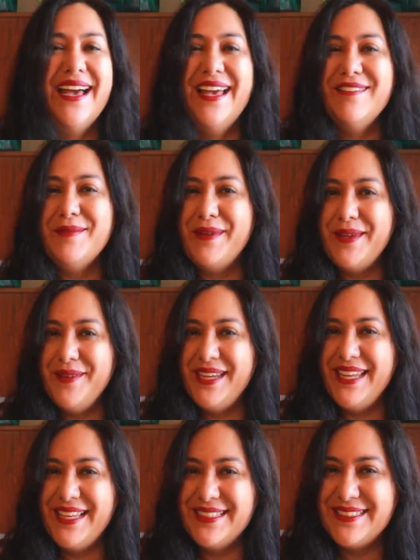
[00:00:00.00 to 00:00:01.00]
I have a
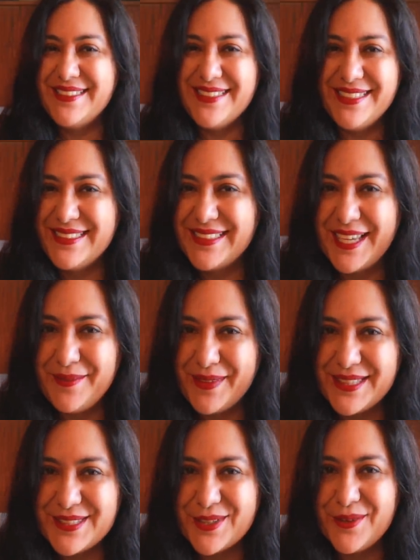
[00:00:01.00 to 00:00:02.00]
baby niece. She's ten
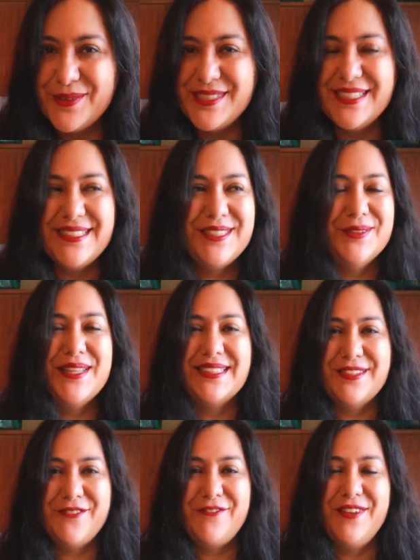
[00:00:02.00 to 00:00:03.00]
months old. She still
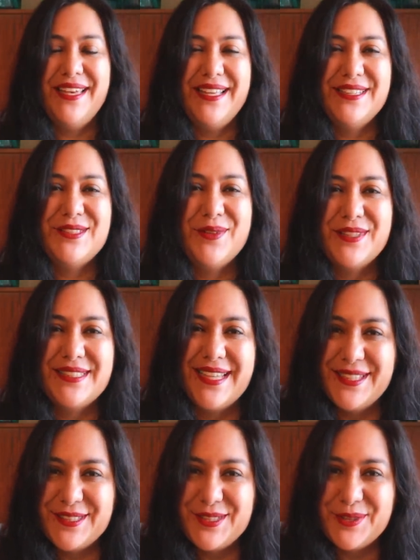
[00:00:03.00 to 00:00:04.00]
doesn't fit into the
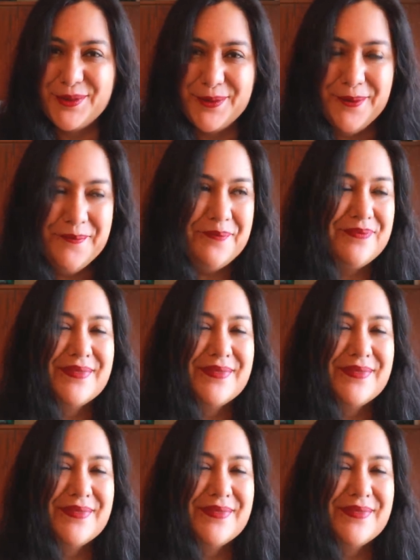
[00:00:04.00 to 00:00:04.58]
size two.